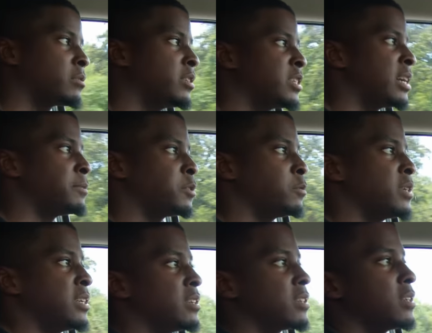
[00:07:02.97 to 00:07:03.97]
3 times a
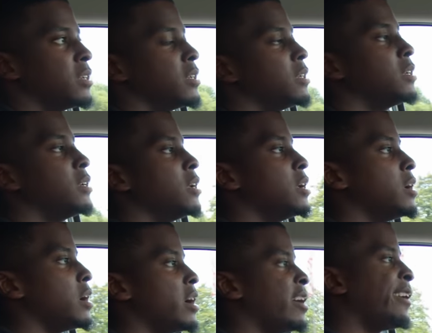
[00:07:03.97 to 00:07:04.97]
week.
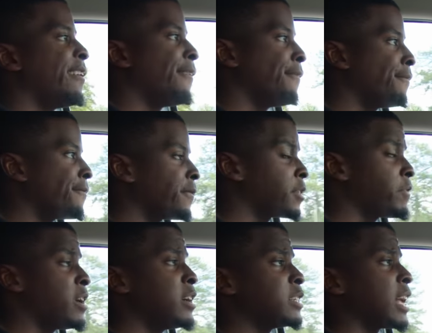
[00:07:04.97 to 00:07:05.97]
As
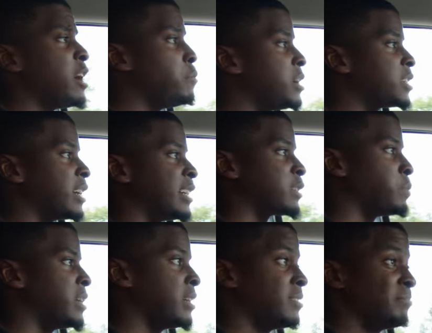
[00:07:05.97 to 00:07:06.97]
far as how much I
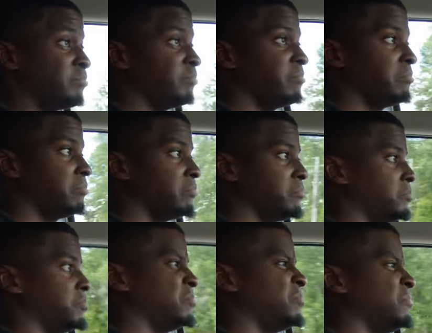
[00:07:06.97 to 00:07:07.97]
spend,
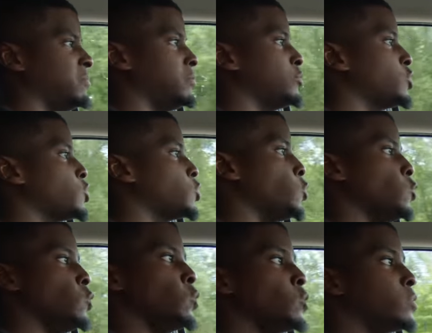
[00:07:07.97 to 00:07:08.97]

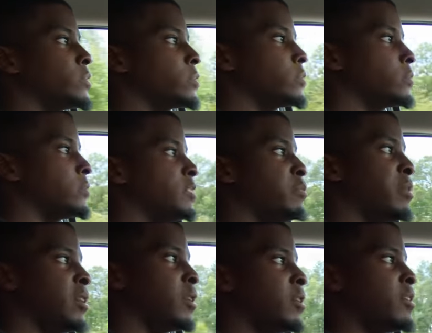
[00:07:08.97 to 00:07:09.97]
shoot.
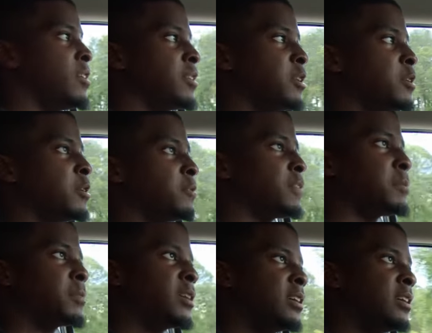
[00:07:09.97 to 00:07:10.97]
Depending on, you know, if
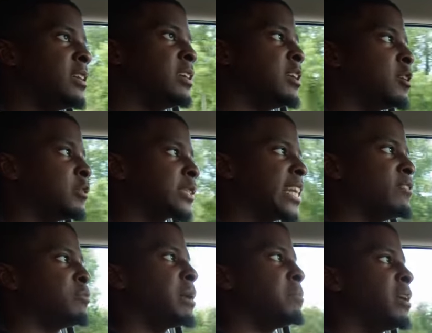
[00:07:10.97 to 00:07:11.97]
I'm good at, you know,
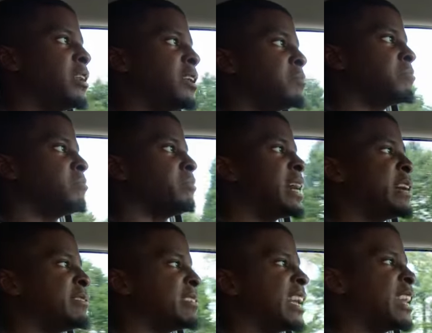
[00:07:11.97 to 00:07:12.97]
saving my money,
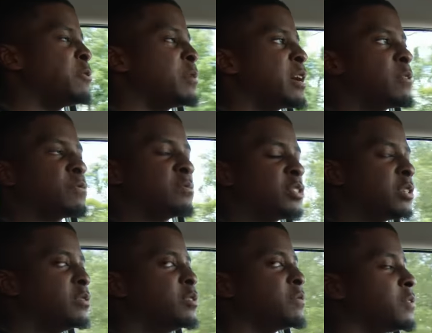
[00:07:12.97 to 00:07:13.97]
about anywhere from $200
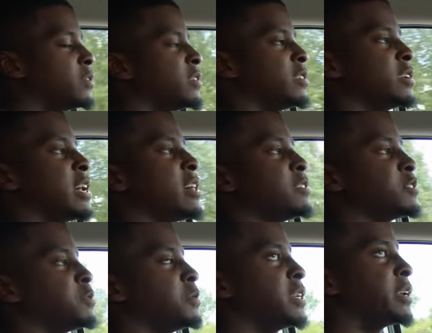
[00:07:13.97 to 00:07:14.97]
to $400 a
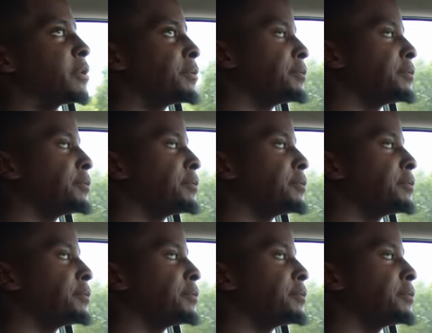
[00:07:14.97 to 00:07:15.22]
week.